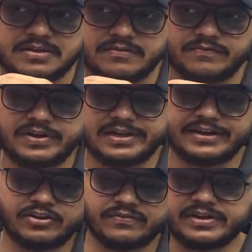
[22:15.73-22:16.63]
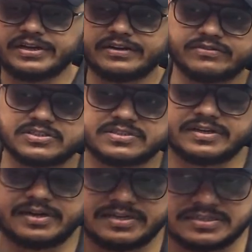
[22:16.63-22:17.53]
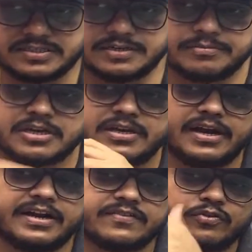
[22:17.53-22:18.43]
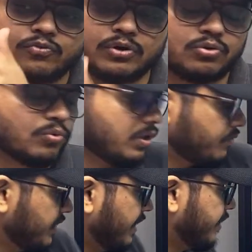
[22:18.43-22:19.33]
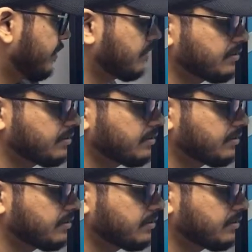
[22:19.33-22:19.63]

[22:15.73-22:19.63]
field that you have created which is a relationship, and if you want to work with that